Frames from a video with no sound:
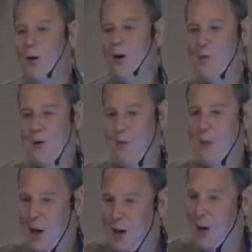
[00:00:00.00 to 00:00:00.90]
I wonder if
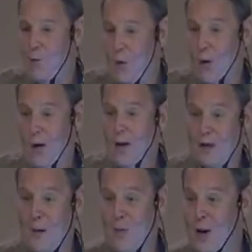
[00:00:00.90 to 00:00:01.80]
it would be good for
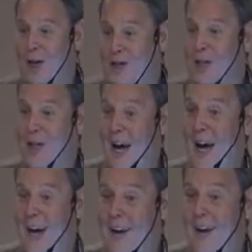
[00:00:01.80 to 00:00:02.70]
some of us
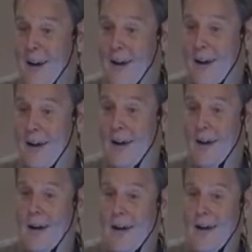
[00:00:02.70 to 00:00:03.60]
today
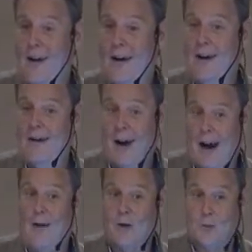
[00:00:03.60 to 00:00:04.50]

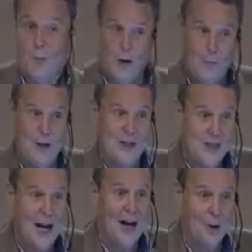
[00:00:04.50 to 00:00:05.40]
to have some
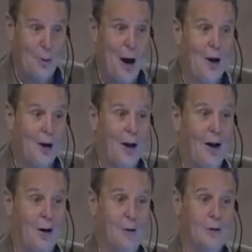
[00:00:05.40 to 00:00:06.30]
ribbons tied on our
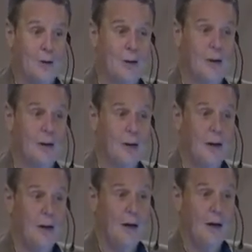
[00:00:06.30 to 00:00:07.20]
clothes
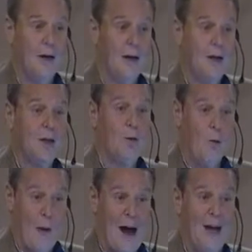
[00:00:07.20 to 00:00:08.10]

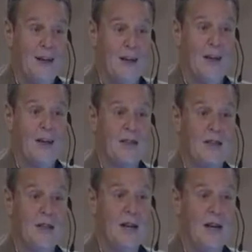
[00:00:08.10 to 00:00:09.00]
to remind
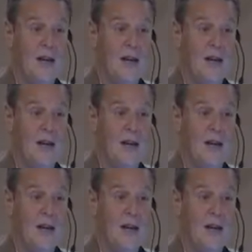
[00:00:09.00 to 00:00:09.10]
us